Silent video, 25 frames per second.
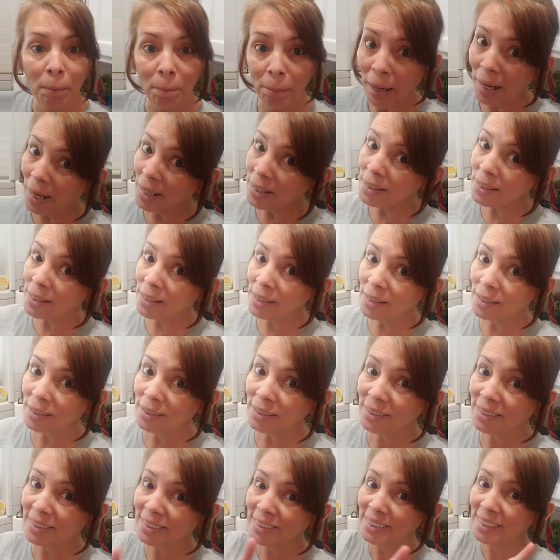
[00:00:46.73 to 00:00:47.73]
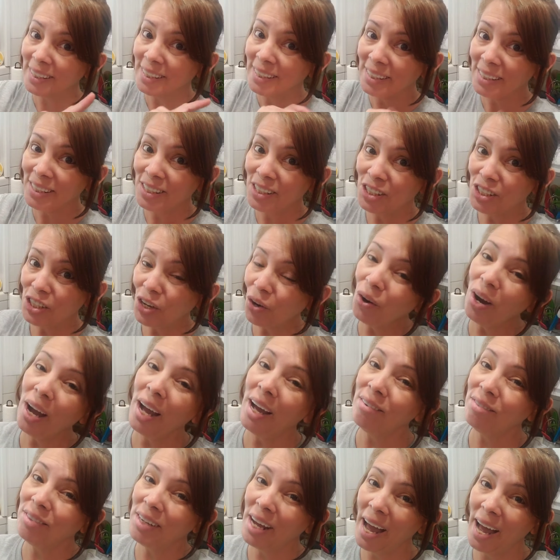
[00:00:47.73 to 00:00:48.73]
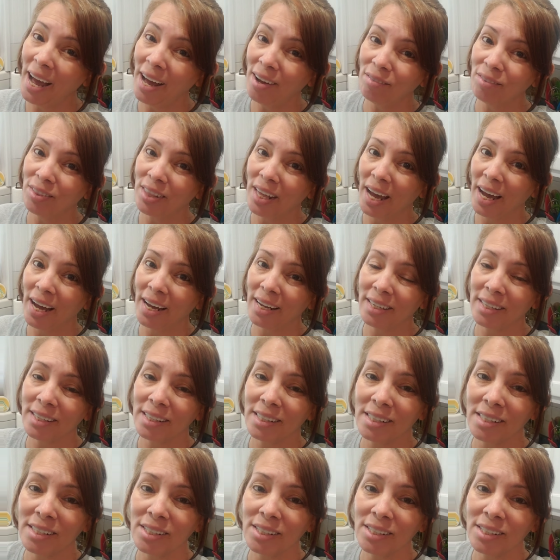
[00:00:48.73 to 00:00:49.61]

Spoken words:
But you don't have to have that.